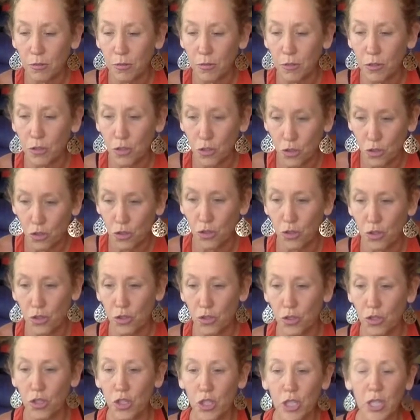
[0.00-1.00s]

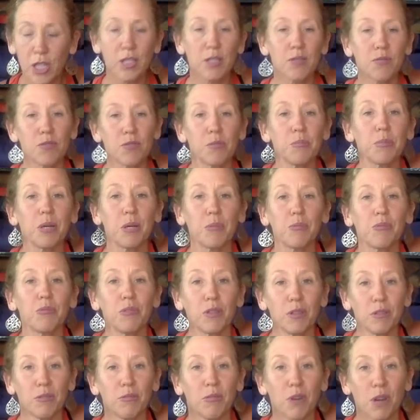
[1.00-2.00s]
shoes just for people
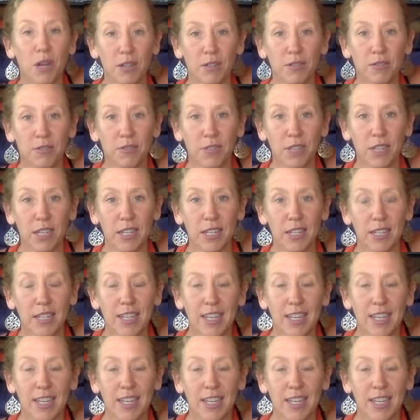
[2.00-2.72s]
with wide feet?